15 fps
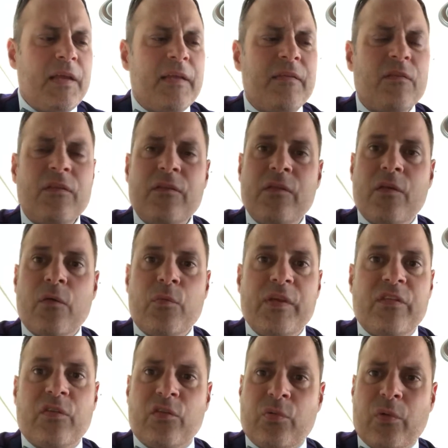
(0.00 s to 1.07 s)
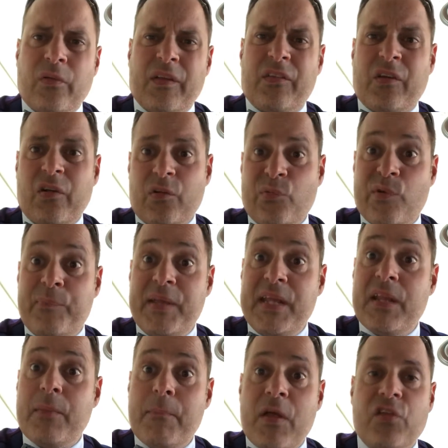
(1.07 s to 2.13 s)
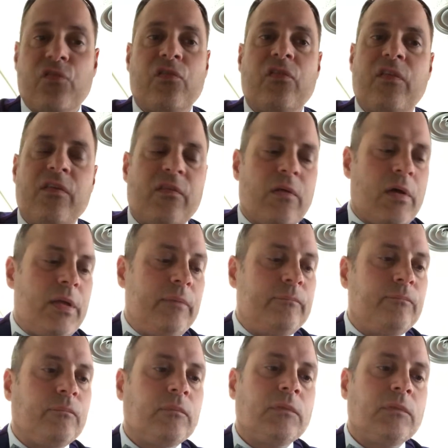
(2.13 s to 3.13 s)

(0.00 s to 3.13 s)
In the research world, that's called a repeated measures design.